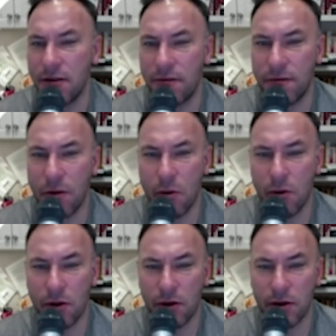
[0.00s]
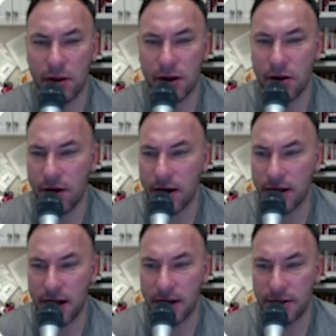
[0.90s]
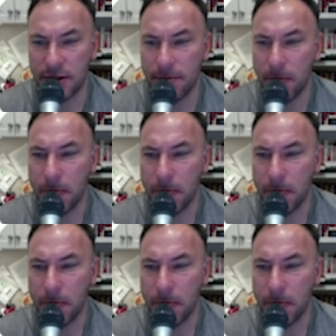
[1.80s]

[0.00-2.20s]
for the correct answer.